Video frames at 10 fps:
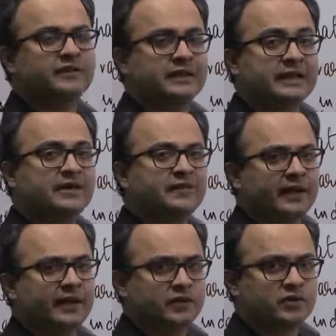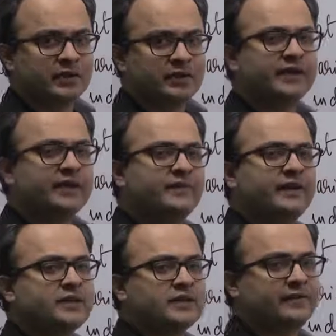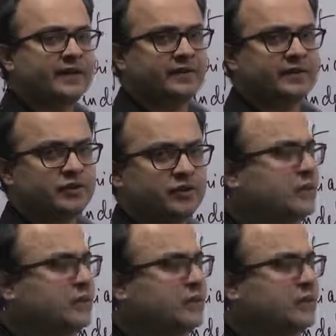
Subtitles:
real values, what are the kind of values that y will assume.